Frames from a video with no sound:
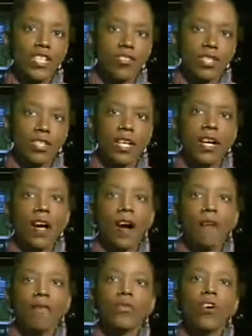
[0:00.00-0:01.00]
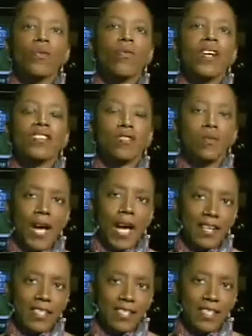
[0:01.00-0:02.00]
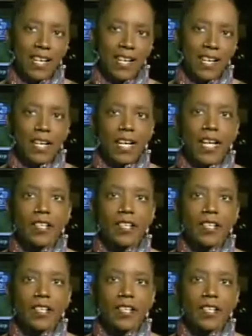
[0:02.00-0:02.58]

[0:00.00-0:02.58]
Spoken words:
region of northwestern Pakistan.